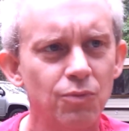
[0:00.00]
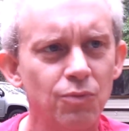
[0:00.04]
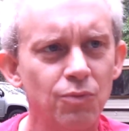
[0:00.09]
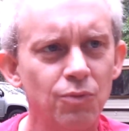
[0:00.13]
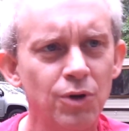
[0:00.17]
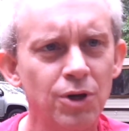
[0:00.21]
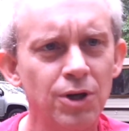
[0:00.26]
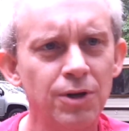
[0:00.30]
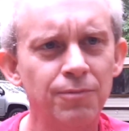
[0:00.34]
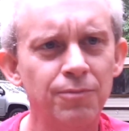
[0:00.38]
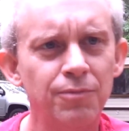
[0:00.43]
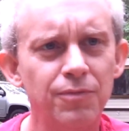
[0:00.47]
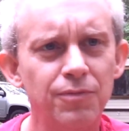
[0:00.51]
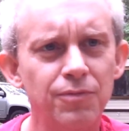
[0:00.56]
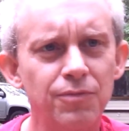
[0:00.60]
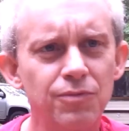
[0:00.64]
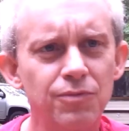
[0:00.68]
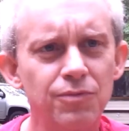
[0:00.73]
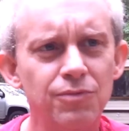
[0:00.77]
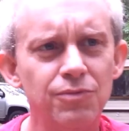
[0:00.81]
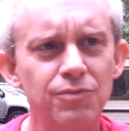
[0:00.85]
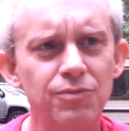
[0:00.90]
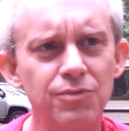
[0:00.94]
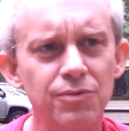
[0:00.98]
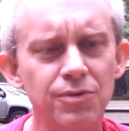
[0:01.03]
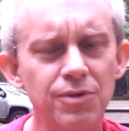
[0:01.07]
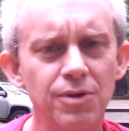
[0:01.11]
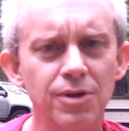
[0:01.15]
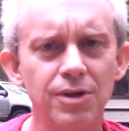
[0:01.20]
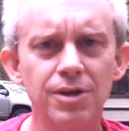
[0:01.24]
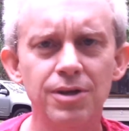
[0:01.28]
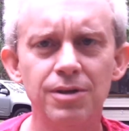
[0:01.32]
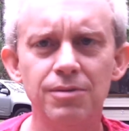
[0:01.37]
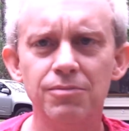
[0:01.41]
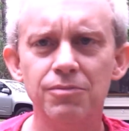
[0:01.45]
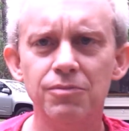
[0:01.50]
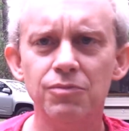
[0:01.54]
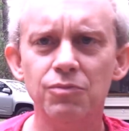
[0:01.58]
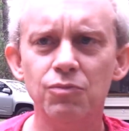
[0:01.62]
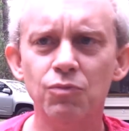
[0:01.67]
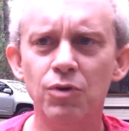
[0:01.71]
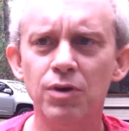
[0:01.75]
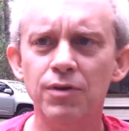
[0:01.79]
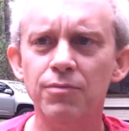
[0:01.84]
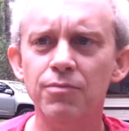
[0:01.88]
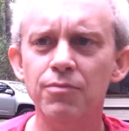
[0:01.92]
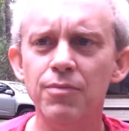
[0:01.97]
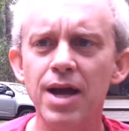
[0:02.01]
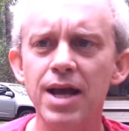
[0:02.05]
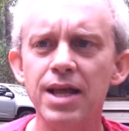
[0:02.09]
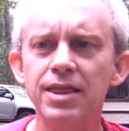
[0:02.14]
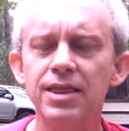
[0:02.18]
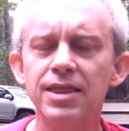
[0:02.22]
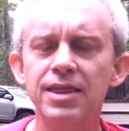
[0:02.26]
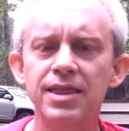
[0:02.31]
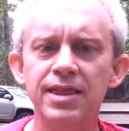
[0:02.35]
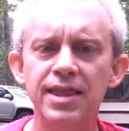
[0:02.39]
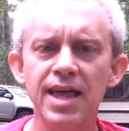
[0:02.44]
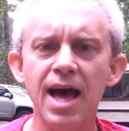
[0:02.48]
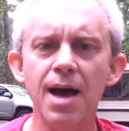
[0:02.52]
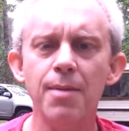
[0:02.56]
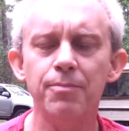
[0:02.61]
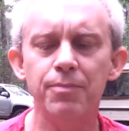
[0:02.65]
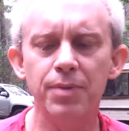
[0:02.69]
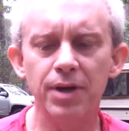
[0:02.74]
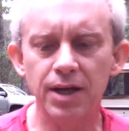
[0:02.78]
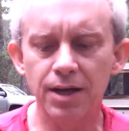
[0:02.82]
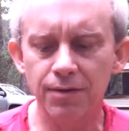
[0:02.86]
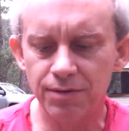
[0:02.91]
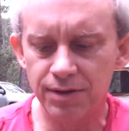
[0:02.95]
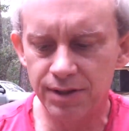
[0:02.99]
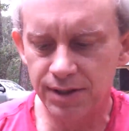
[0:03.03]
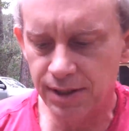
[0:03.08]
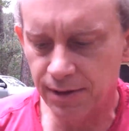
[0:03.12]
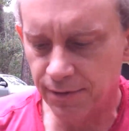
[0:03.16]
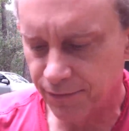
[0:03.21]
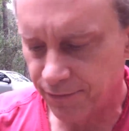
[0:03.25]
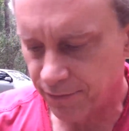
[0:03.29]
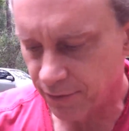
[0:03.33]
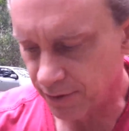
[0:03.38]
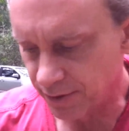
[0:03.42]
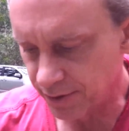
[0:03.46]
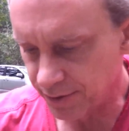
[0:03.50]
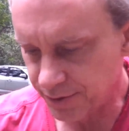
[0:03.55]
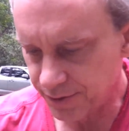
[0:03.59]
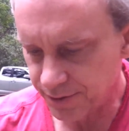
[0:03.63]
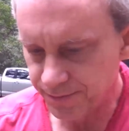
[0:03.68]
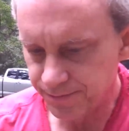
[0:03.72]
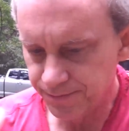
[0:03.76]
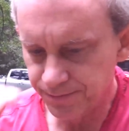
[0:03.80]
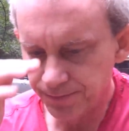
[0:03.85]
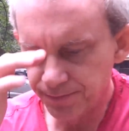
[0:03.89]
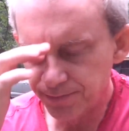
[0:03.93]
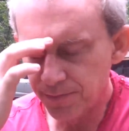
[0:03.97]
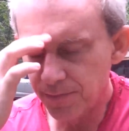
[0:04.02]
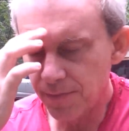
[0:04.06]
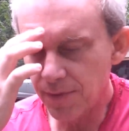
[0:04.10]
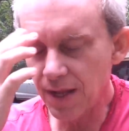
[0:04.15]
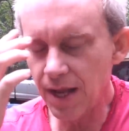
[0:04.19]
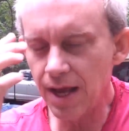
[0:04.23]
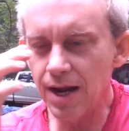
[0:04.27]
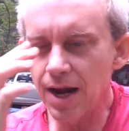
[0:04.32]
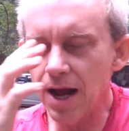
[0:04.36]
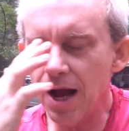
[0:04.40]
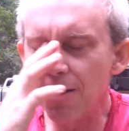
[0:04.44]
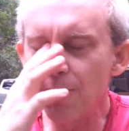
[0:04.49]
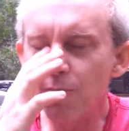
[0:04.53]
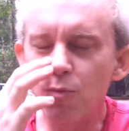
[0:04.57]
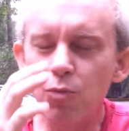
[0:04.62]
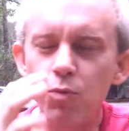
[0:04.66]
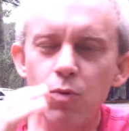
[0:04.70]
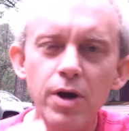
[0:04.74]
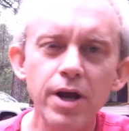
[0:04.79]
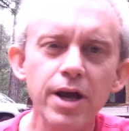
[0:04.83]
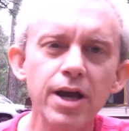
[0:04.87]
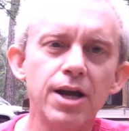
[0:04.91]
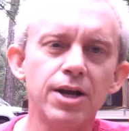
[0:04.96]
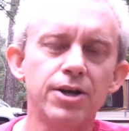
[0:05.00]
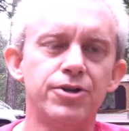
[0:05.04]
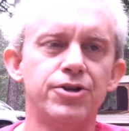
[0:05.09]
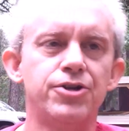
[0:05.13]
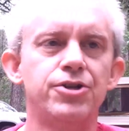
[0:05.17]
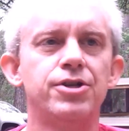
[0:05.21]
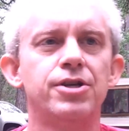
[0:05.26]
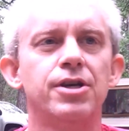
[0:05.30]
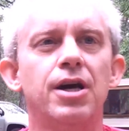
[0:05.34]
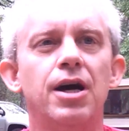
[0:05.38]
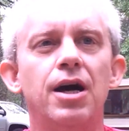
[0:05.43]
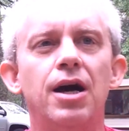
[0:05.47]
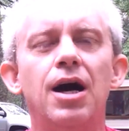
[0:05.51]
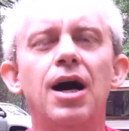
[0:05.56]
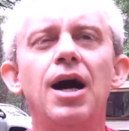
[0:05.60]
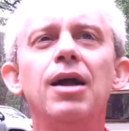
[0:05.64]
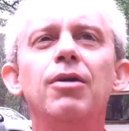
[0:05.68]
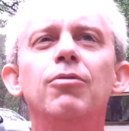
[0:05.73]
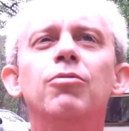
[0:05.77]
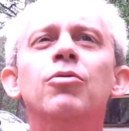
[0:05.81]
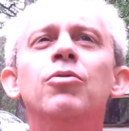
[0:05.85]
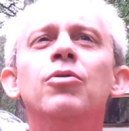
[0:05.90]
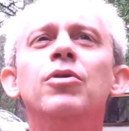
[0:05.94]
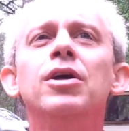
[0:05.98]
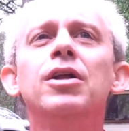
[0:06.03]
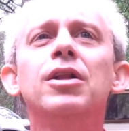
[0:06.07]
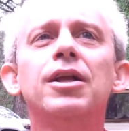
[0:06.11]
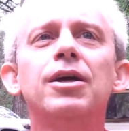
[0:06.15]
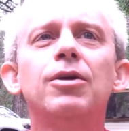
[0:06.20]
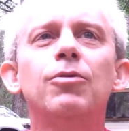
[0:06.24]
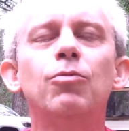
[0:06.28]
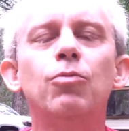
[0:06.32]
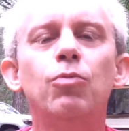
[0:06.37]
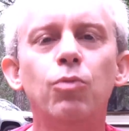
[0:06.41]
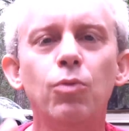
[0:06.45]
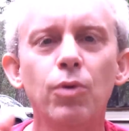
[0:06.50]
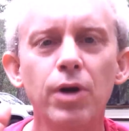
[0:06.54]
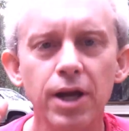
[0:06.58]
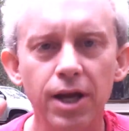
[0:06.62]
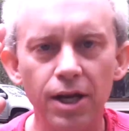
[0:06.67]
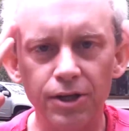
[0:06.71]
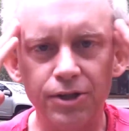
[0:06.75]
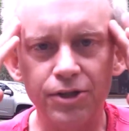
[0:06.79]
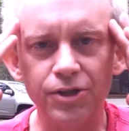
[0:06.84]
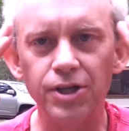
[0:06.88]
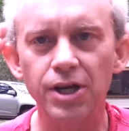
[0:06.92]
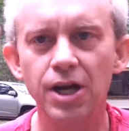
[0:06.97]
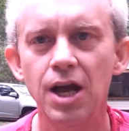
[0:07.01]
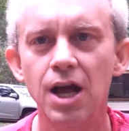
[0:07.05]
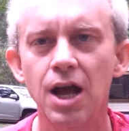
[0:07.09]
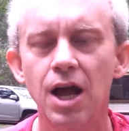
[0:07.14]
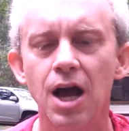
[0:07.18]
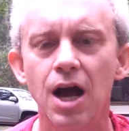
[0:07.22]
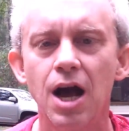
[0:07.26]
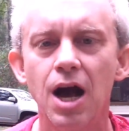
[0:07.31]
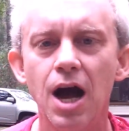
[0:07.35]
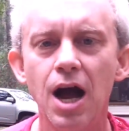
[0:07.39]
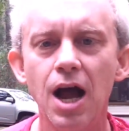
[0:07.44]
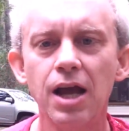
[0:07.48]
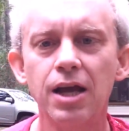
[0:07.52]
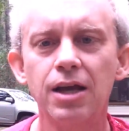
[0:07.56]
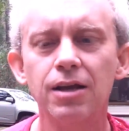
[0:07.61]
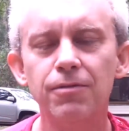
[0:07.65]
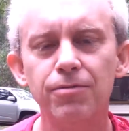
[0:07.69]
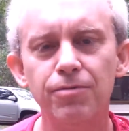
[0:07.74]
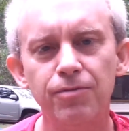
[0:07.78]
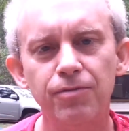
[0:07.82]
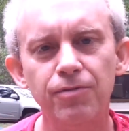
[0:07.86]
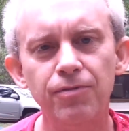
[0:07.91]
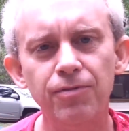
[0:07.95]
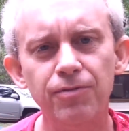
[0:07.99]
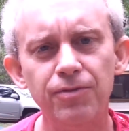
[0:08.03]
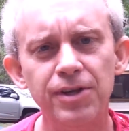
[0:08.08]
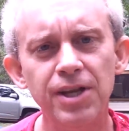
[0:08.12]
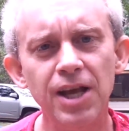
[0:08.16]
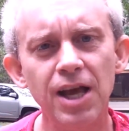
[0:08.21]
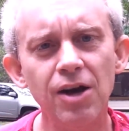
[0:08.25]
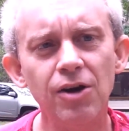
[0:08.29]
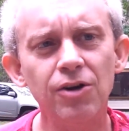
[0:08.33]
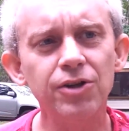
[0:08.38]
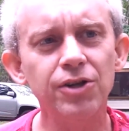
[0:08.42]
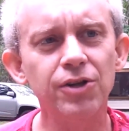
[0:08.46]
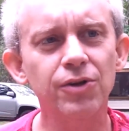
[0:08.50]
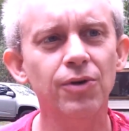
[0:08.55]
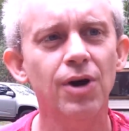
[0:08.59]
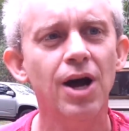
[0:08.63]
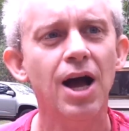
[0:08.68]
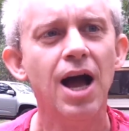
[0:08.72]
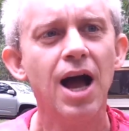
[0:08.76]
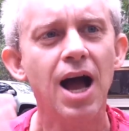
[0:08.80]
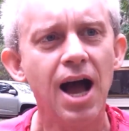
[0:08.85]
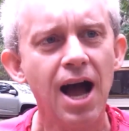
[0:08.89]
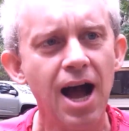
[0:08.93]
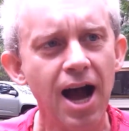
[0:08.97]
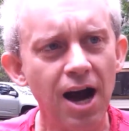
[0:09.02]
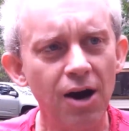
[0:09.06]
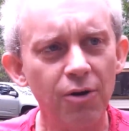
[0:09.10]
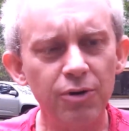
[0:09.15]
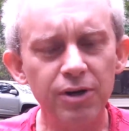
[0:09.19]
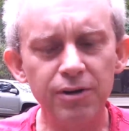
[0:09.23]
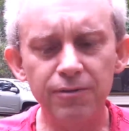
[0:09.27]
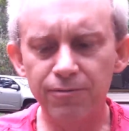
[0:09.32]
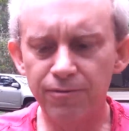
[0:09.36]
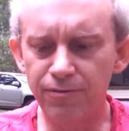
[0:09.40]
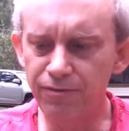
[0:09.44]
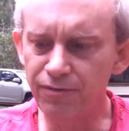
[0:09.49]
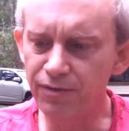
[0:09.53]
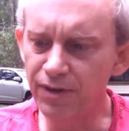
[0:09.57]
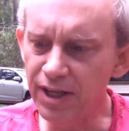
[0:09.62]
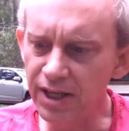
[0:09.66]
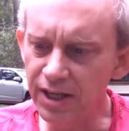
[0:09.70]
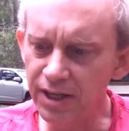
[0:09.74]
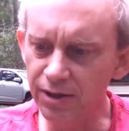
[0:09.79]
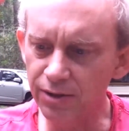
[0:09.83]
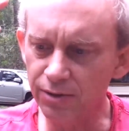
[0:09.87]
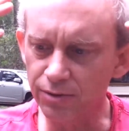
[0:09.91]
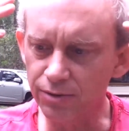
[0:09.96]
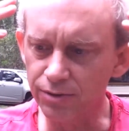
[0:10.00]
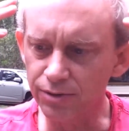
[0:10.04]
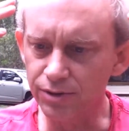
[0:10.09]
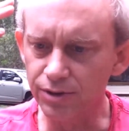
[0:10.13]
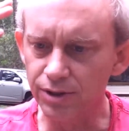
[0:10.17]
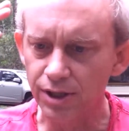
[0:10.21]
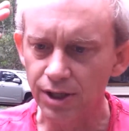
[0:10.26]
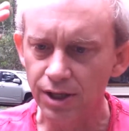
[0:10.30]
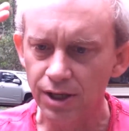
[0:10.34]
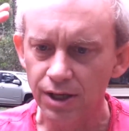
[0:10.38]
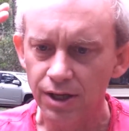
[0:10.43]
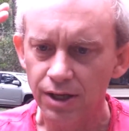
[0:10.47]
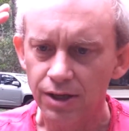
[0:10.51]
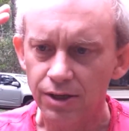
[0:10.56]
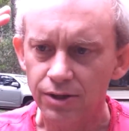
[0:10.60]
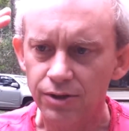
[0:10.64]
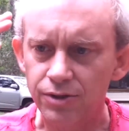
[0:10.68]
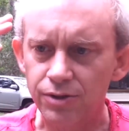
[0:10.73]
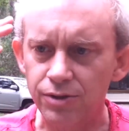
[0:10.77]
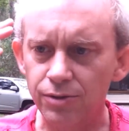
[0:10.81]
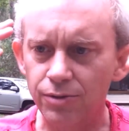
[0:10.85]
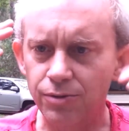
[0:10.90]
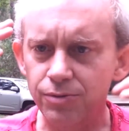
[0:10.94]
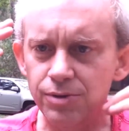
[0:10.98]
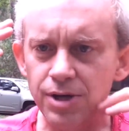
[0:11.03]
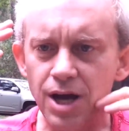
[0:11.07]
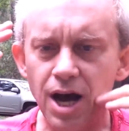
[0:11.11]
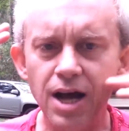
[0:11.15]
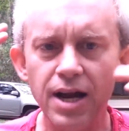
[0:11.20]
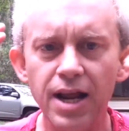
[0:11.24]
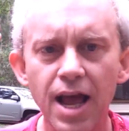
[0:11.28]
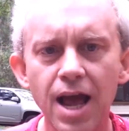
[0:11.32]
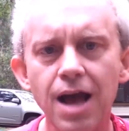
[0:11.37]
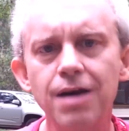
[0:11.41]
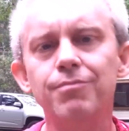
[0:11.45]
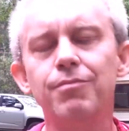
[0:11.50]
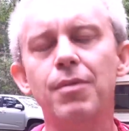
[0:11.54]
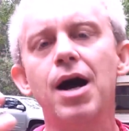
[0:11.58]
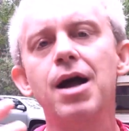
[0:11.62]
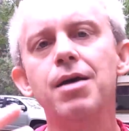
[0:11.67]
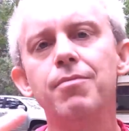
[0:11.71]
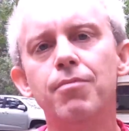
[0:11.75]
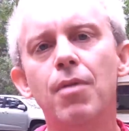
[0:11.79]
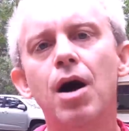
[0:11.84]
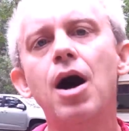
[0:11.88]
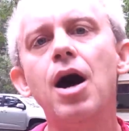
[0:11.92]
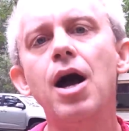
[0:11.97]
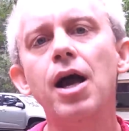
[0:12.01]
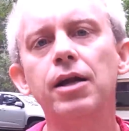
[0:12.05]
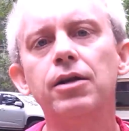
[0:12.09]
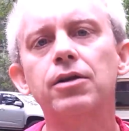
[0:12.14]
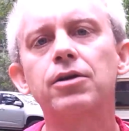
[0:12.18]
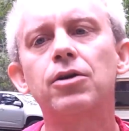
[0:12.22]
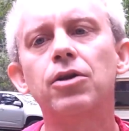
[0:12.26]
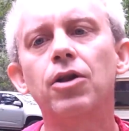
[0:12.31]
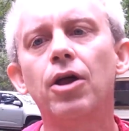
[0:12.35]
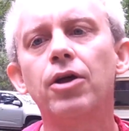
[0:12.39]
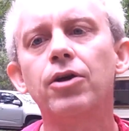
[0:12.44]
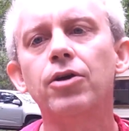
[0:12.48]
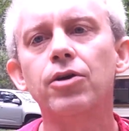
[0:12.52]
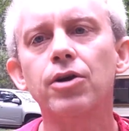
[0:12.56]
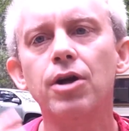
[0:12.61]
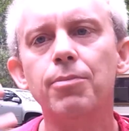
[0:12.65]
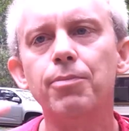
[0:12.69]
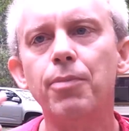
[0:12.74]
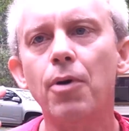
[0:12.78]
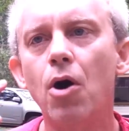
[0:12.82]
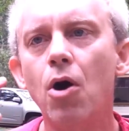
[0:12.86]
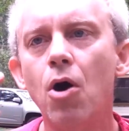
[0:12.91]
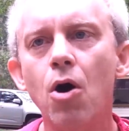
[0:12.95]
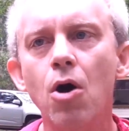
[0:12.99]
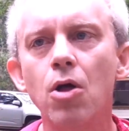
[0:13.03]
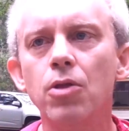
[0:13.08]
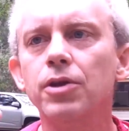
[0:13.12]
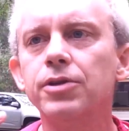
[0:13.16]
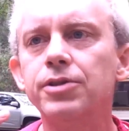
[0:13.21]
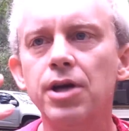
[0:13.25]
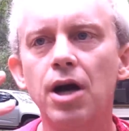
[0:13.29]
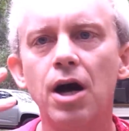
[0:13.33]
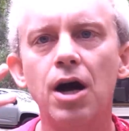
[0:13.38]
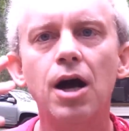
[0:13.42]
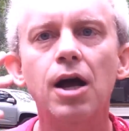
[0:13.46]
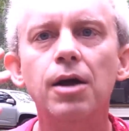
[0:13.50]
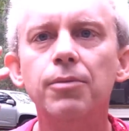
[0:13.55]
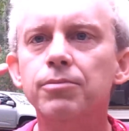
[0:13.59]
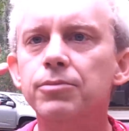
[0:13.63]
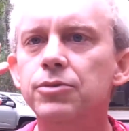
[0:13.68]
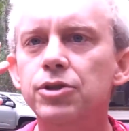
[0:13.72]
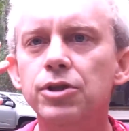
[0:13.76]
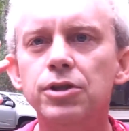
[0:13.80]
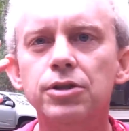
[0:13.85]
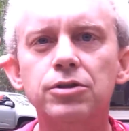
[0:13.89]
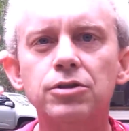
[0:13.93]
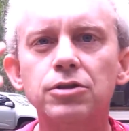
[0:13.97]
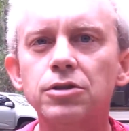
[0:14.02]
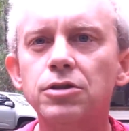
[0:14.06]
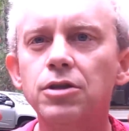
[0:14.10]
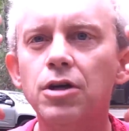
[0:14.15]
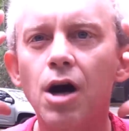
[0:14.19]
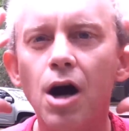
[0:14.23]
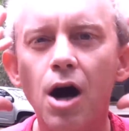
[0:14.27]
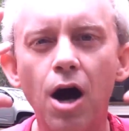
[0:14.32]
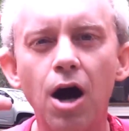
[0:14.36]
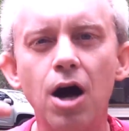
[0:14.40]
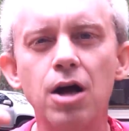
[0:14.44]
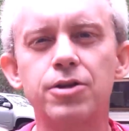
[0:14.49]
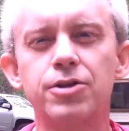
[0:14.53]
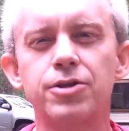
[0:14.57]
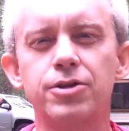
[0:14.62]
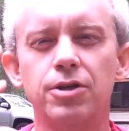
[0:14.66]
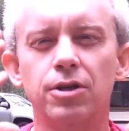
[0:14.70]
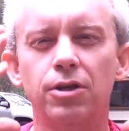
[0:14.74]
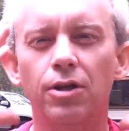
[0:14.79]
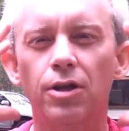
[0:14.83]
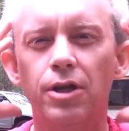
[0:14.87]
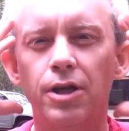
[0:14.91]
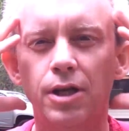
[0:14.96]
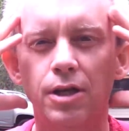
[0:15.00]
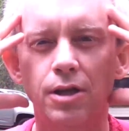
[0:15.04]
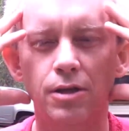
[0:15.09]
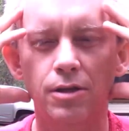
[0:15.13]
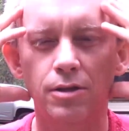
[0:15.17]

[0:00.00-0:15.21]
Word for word: would have made that big of a difference? And I really wish I could tell you how it feels to not have my mind cluttered up all the time, just constantly